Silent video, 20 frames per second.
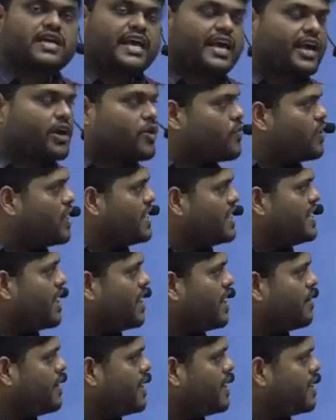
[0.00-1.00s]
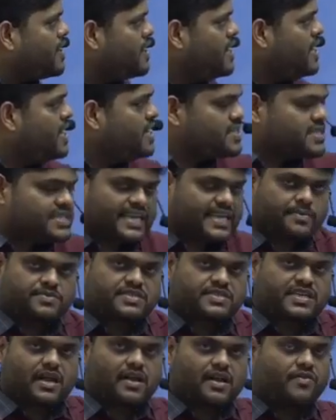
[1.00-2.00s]
equally among
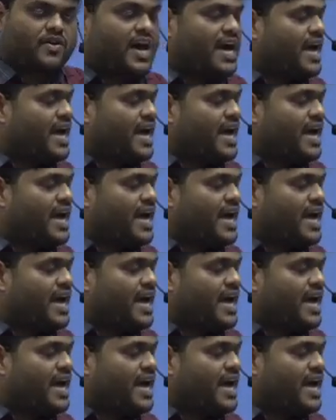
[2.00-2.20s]
themselves.